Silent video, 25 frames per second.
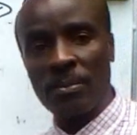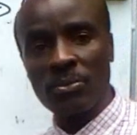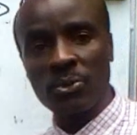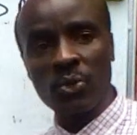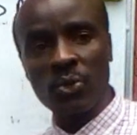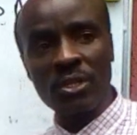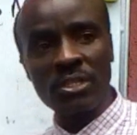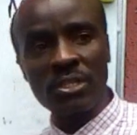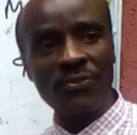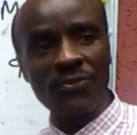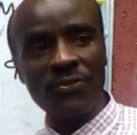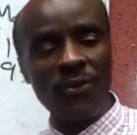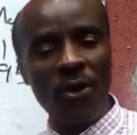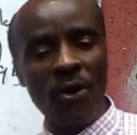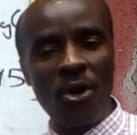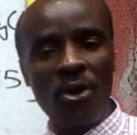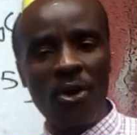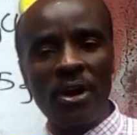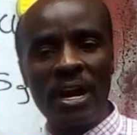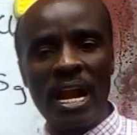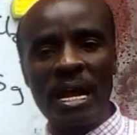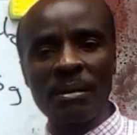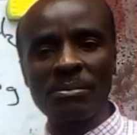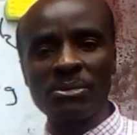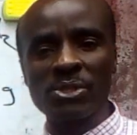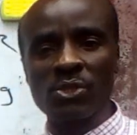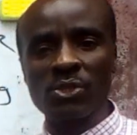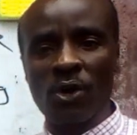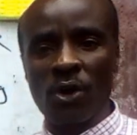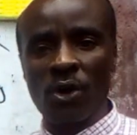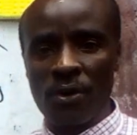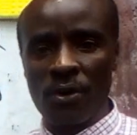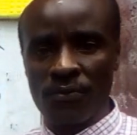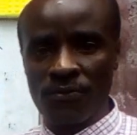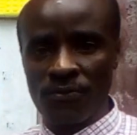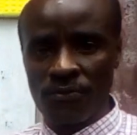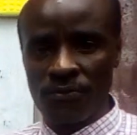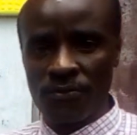24 grams
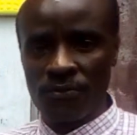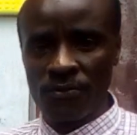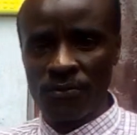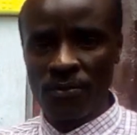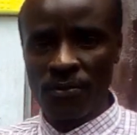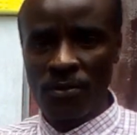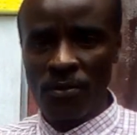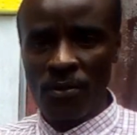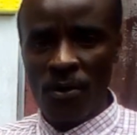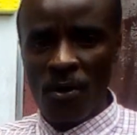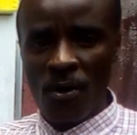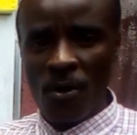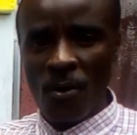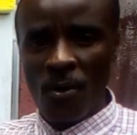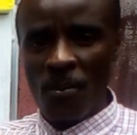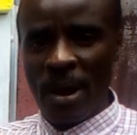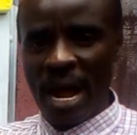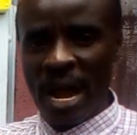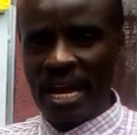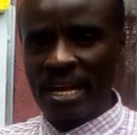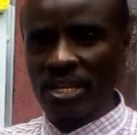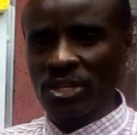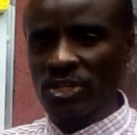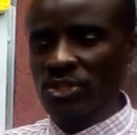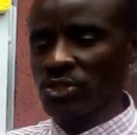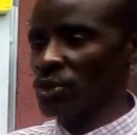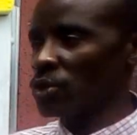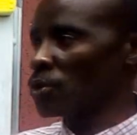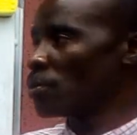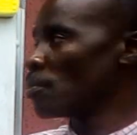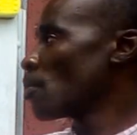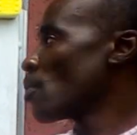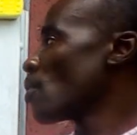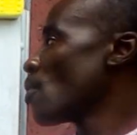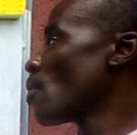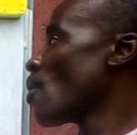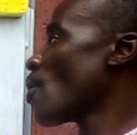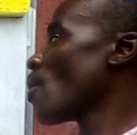of
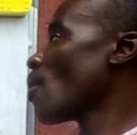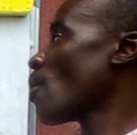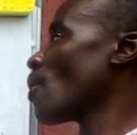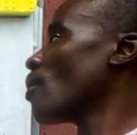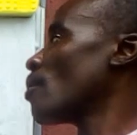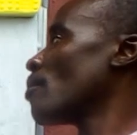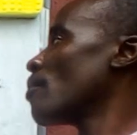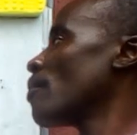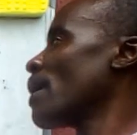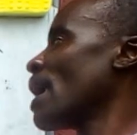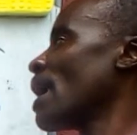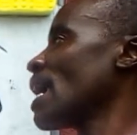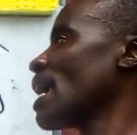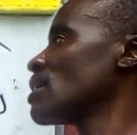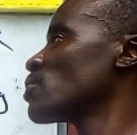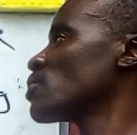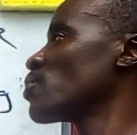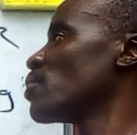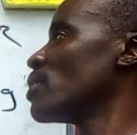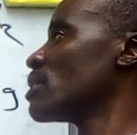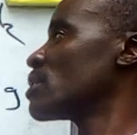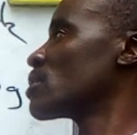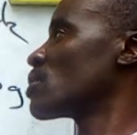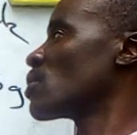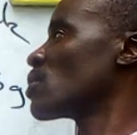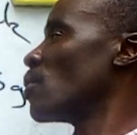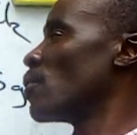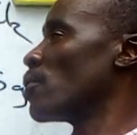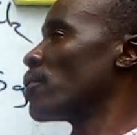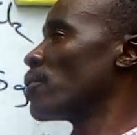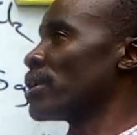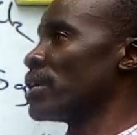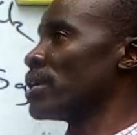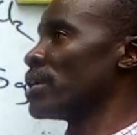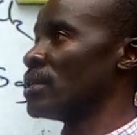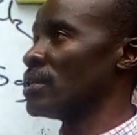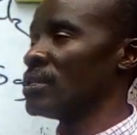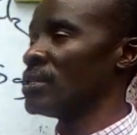magnesium combines with
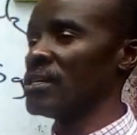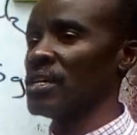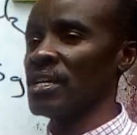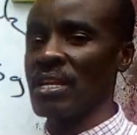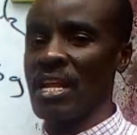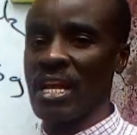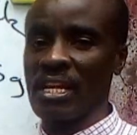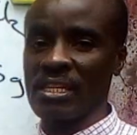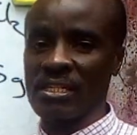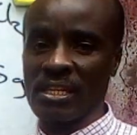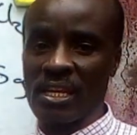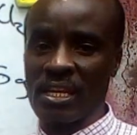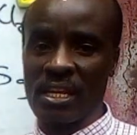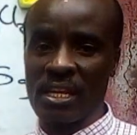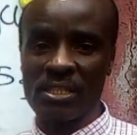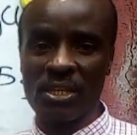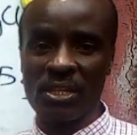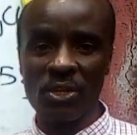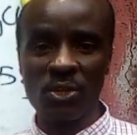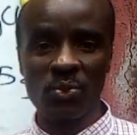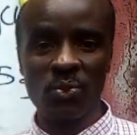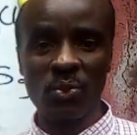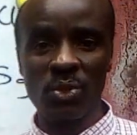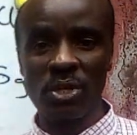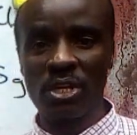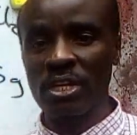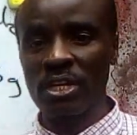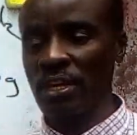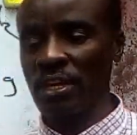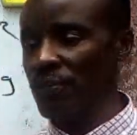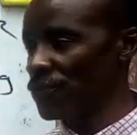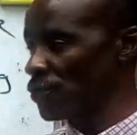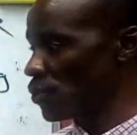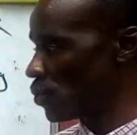chlorine in excess, it will give